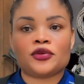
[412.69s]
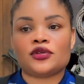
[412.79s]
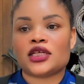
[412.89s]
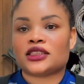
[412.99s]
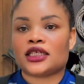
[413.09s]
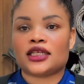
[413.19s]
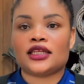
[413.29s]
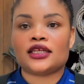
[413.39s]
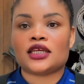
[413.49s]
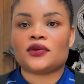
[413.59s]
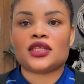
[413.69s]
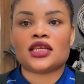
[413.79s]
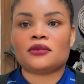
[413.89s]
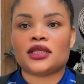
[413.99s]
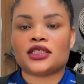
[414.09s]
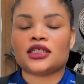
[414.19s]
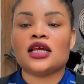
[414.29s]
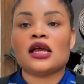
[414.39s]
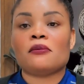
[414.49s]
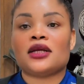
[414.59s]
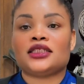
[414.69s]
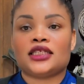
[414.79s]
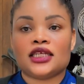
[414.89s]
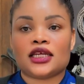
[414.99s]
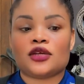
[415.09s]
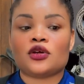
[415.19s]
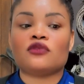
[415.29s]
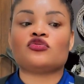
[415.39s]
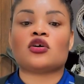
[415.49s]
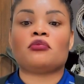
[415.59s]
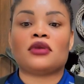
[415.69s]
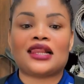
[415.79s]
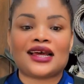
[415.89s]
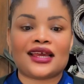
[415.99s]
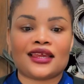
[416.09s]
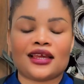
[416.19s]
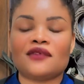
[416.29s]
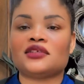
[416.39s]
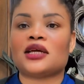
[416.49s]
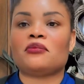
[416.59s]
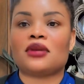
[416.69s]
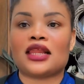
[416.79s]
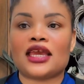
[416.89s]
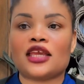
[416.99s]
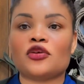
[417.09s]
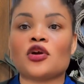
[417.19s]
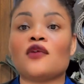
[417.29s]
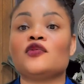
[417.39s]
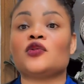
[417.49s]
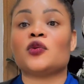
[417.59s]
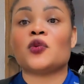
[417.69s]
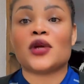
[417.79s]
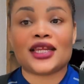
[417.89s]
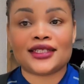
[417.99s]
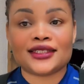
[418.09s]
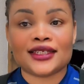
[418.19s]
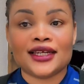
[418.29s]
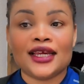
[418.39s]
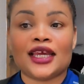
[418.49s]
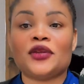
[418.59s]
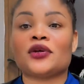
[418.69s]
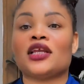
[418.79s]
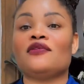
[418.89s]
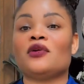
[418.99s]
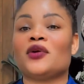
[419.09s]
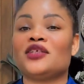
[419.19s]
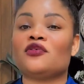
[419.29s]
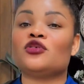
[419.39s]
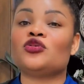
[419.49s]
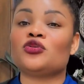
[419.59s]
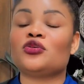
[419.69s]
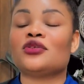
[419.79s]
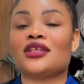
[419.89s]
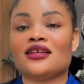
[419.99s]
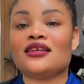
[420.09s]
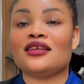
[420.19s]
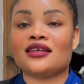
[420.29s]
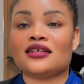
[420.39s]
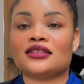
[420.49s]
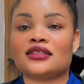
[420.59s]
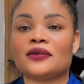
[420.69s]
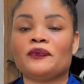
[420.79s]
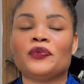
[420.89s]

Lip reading: You just get a daycare within a minute. But here, you have to apply. After applying, you have to wait. And you can even wait for 2 to 3 years.